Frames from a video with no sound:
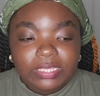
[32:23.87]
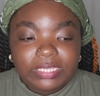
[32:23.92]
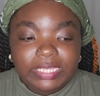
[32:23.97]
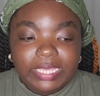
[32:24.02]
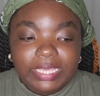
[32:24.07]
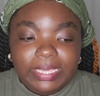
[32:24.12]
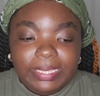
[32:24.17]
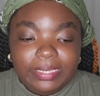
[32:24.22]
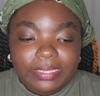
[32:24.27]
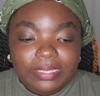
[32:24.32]

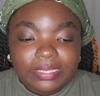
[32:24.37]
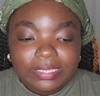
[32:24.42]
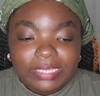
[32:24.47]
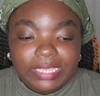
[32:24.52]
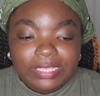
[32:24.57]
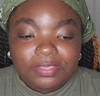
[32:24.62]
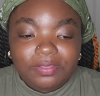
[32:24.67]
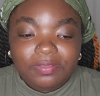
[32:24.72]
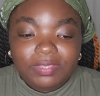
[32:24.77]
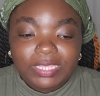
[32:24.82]
Like,
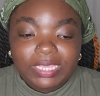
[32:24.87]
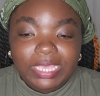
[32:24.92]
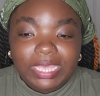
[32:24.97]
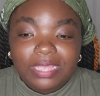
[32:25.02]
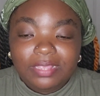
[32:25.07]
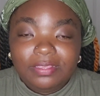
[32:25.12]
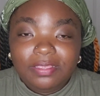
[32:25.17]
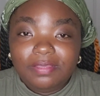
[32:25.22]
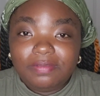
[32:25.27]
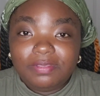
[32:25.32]
like they only
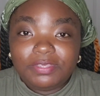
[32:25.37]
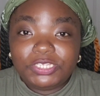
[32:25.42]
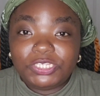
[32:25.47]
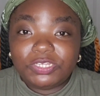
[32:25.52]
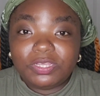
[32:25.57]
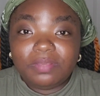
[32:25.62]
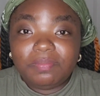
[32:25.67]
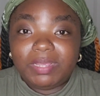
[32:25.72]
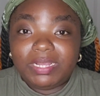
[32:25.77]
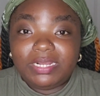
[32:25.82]
got a
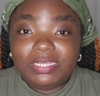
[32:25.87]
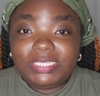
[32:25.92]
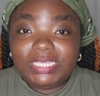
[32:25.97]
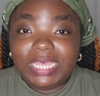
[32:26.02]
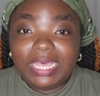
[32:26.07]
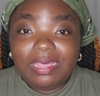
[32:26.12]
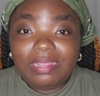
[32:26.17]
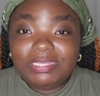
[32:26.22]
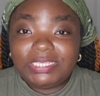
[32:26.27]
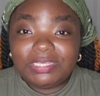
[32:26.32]
certain amount of
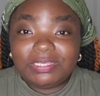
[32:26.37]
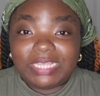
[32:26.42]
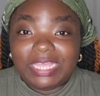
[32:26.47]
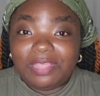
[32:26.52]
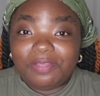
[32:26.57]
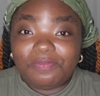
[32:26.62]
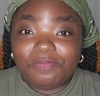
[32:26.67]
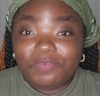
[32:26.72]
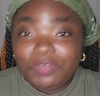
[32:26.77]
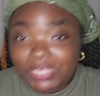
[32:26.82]
time to
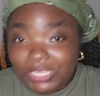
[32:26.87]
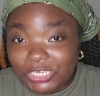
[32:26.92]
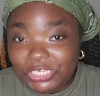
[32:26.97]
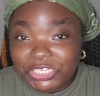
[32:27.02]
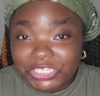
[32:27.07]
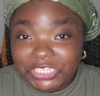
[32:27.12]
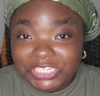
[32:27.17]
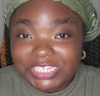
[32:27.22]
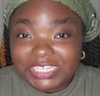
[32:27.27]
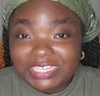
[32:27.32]
like
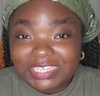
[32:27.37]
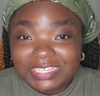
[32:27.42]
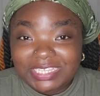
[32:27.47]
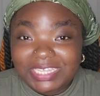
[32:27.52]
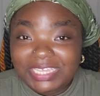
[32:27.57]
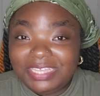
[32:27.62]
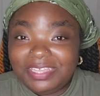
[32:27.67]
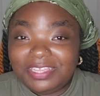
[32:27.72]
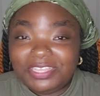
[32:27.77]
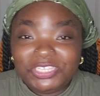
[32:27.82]
rush
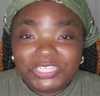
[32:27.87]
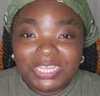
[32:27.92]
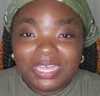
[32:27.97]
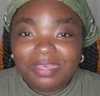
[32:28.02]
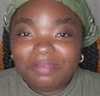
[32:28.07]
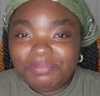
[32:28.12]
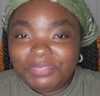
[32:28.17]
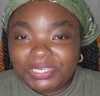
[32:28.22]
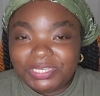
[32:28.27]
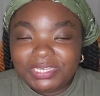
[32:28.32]
to get a
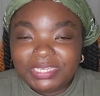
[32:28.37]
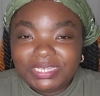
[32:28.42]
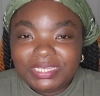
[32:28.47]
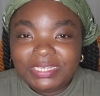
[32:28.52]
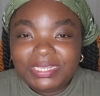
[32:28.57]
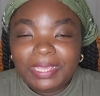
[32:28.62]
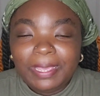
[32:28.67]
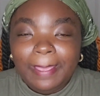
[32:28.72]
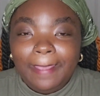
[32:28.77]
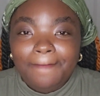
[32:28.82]
job
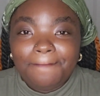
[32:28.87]
done.